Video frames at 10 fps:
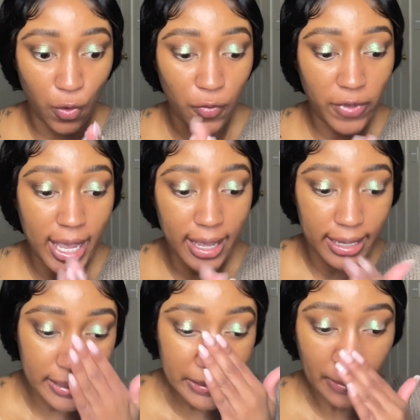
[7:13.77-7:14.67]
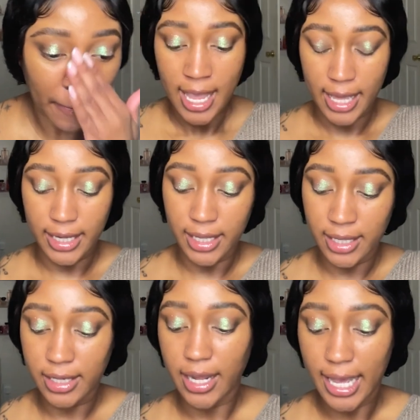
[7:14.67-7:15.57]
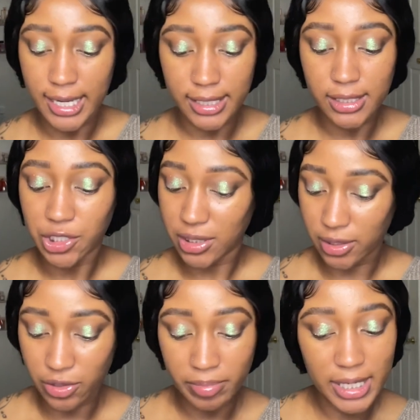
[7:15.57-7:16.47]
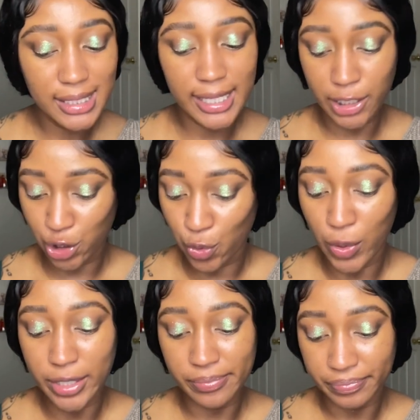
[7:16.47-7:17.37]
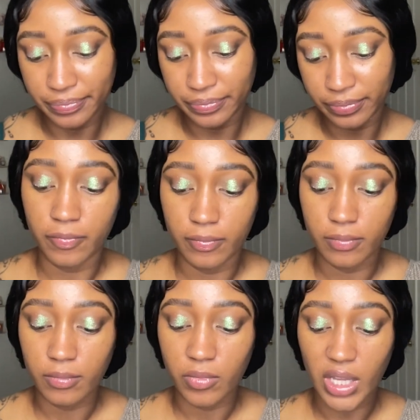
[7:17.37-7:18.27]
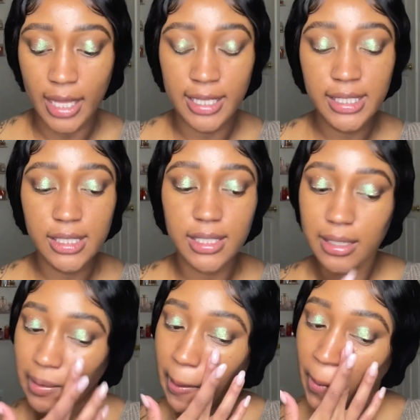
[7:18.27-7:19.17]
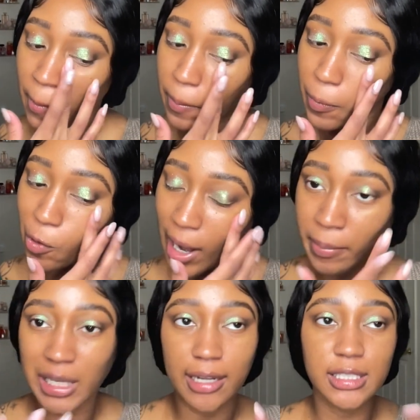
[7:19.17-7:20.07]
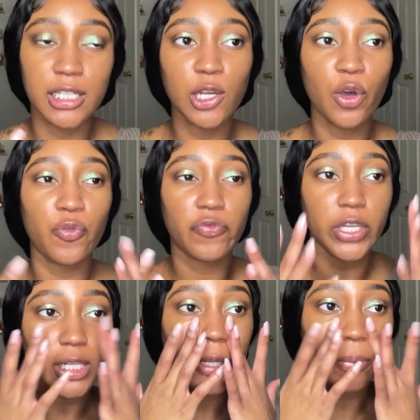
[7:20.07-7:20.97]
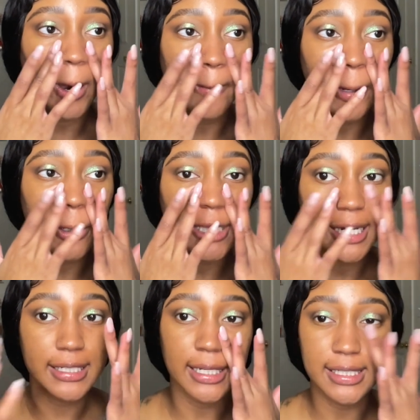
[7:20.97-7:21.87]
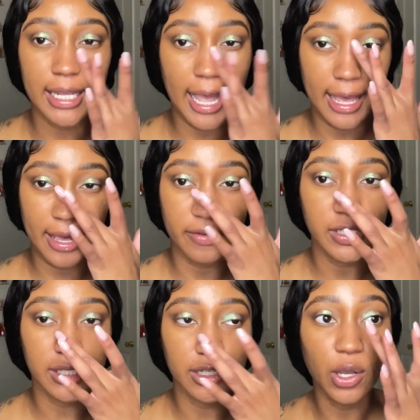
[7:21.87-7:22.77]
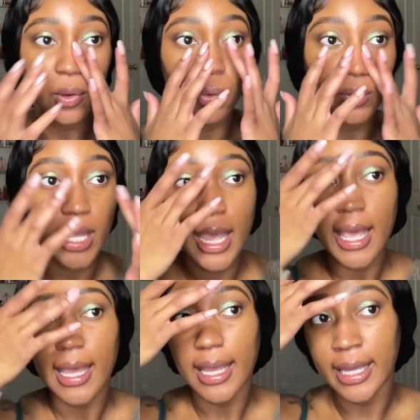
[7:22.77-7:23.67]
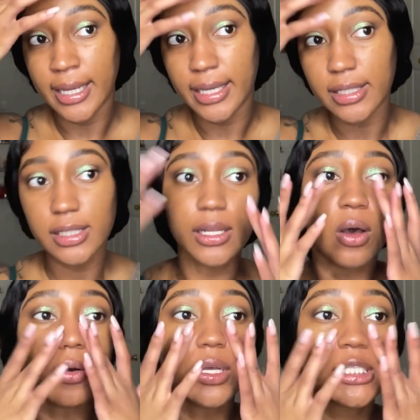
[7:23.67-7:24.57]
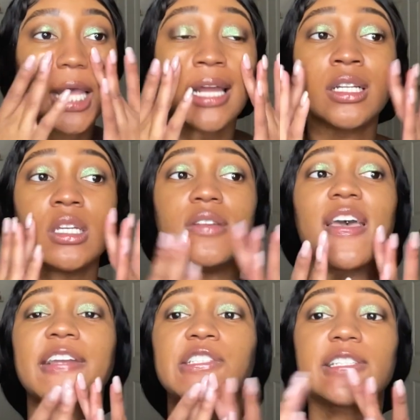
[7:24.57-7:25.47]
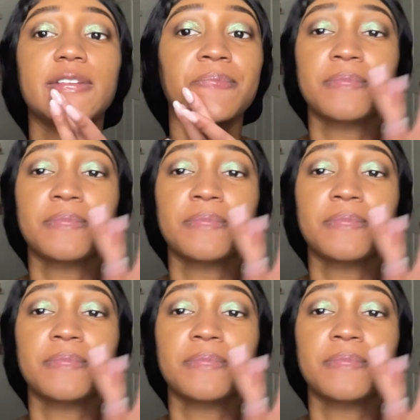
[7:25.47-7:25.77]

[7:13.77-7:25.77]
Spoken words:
fast. And again, it has just a little bit of stick to it. And this is a silicone primer, like a silicone feeling primer that doesn't have silicone in it. So it's kind of neat actually.